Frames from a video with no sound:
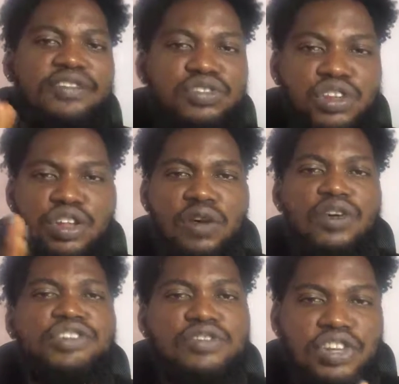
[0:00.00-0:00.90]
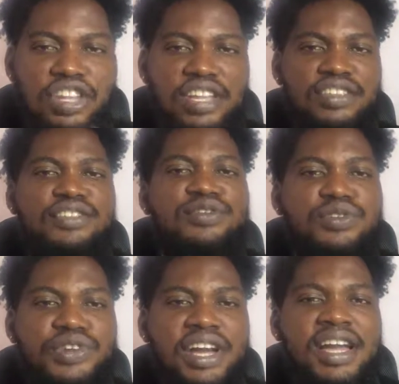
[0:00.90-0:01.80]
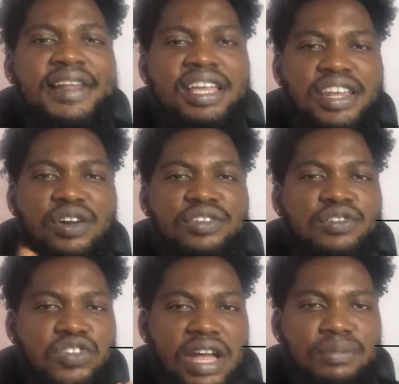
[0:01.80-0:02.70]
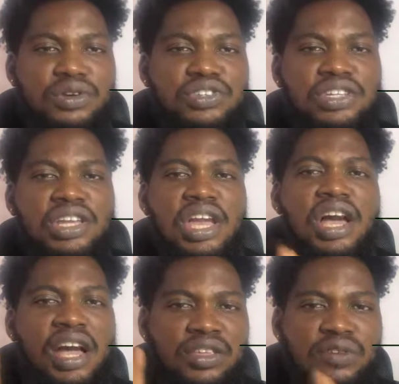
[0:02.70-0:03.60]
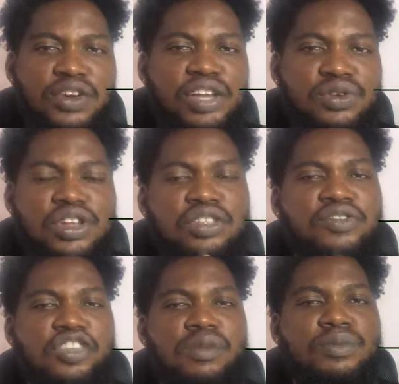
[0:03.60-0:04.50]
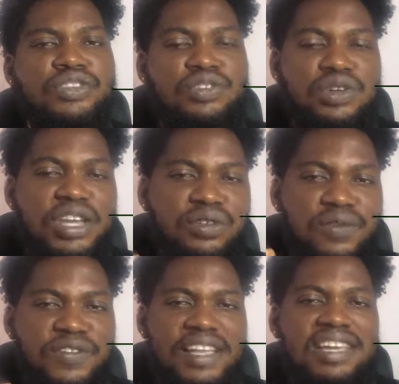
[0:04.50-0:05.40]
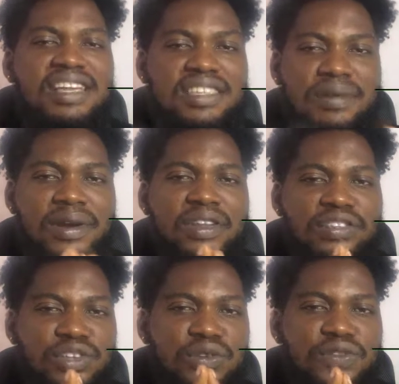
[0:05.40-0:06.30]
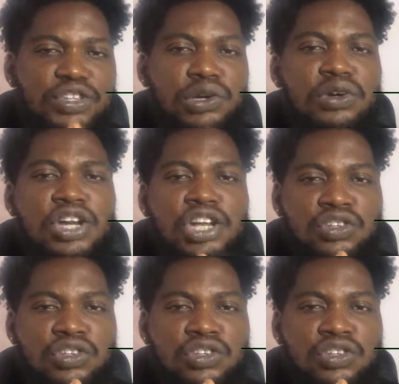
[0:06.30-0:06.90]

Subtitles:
If you truly love what you just learned in this tutorial, kindly click on the subscribe button and don't forget to click on the notification button so you get notified anytime I release a new video.